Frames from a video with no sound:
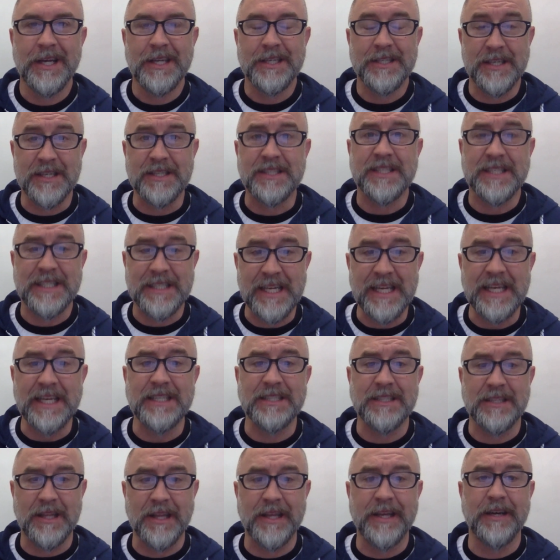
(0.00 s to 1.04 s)
to
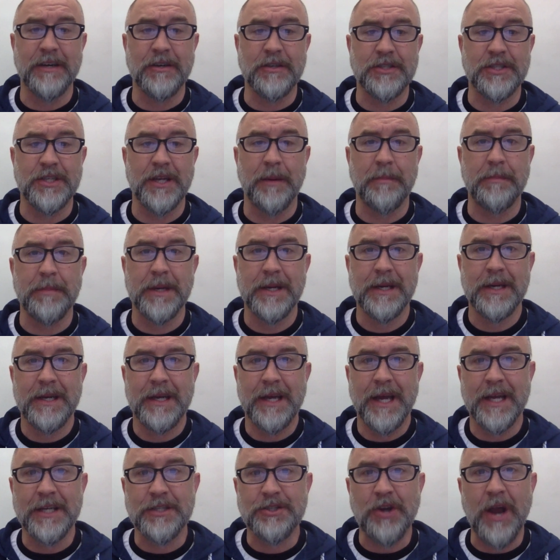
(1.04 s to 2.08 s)
seize leadership
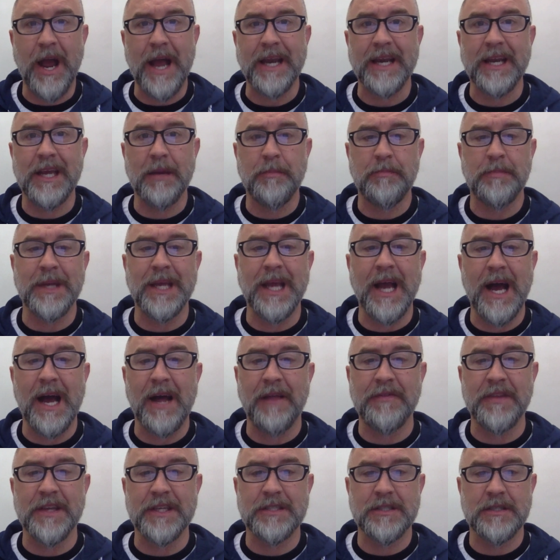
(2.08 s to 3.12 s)
and try to get
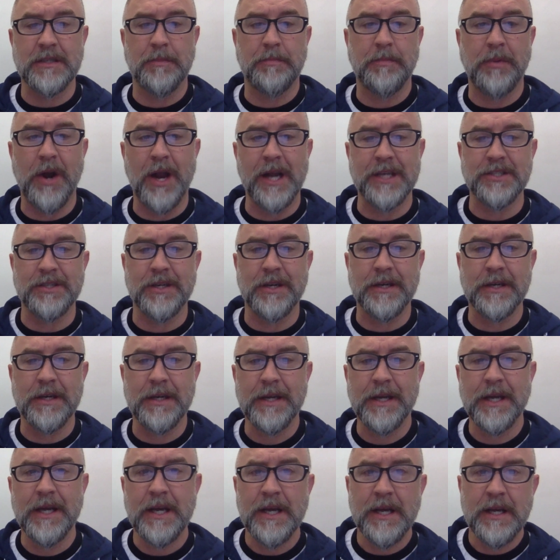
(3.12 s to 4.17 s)
beyond this depression.
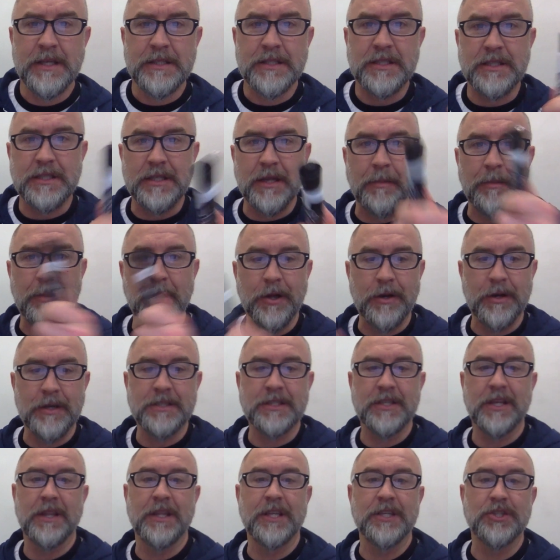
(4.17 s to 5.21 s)
Similar
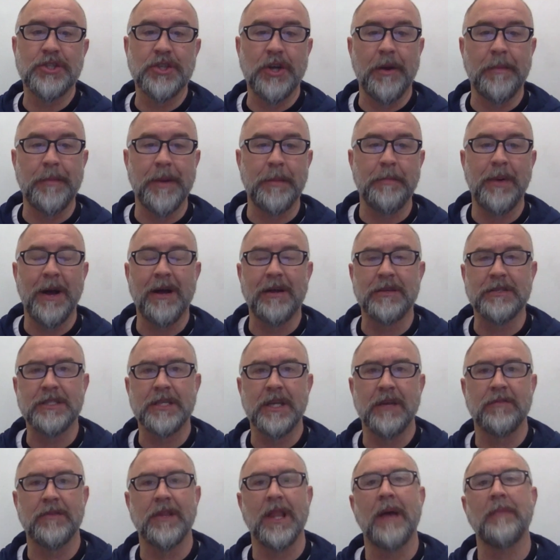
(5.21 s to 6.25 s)
to the German policy
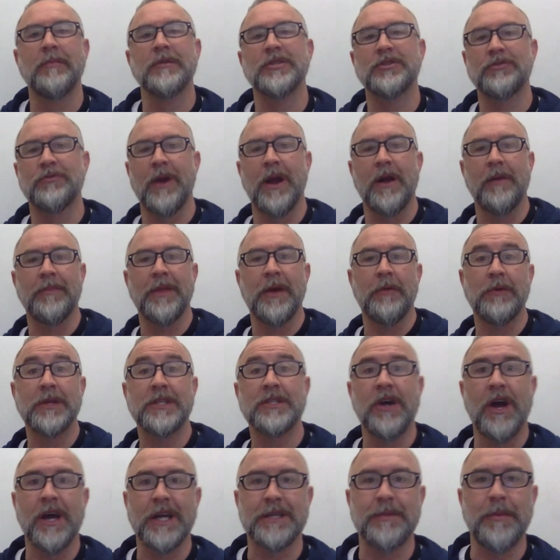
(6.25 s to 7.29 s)
of Lebensraum that we
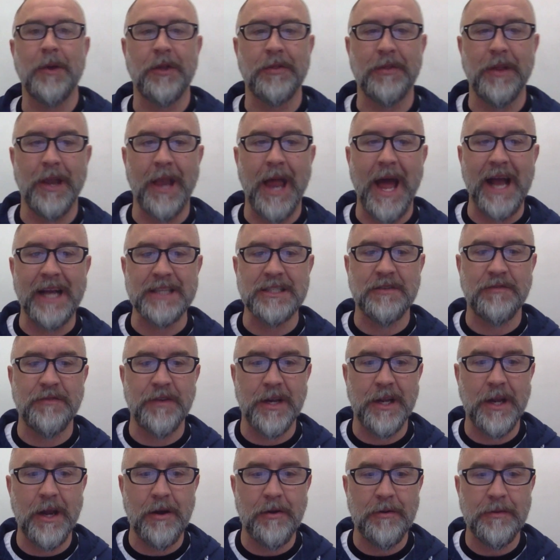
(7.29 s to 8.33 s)
talked about in the last
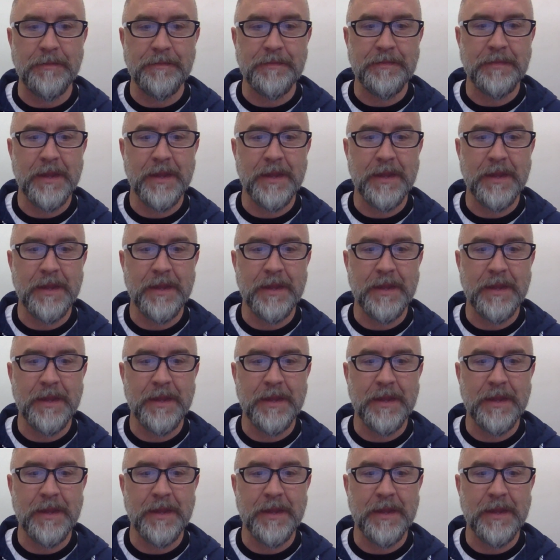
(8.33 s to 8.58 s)
video,